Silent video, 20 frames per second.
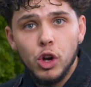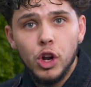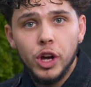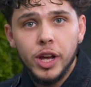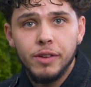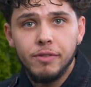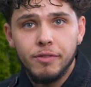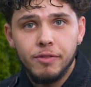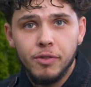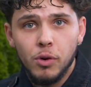
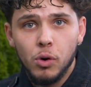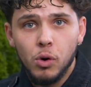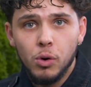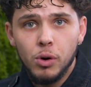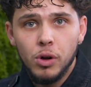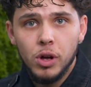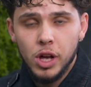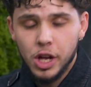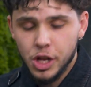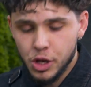looking
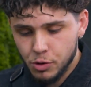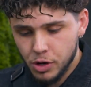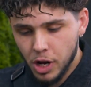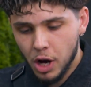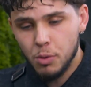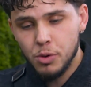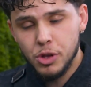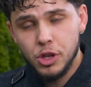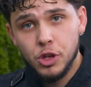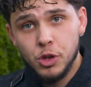for, you
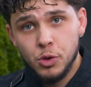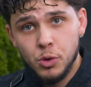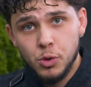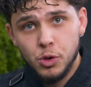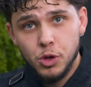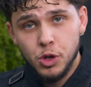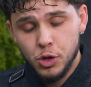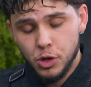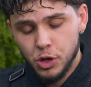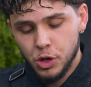
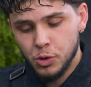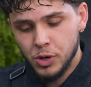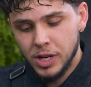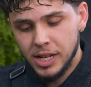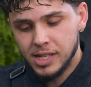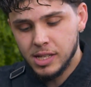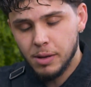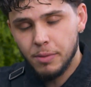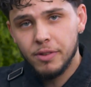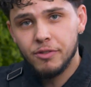
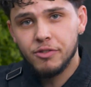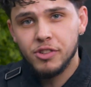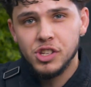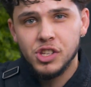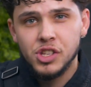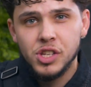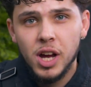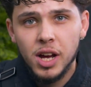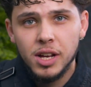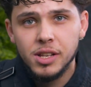need something for a
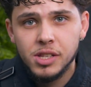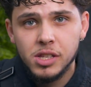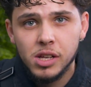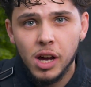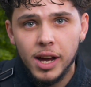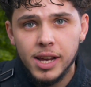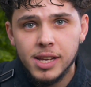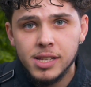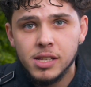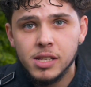certain
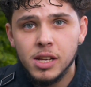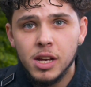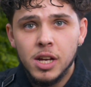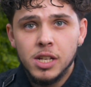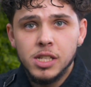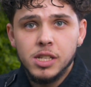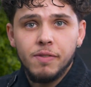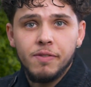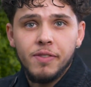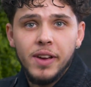size
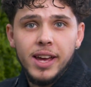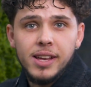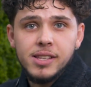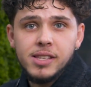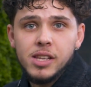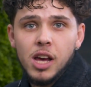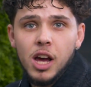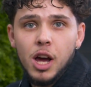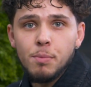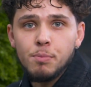to fit a
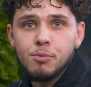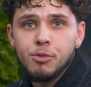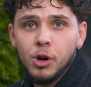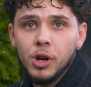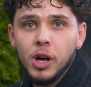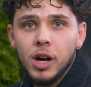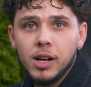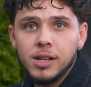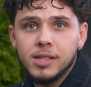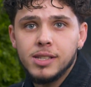certain
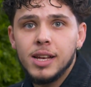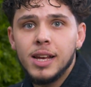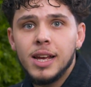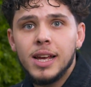product,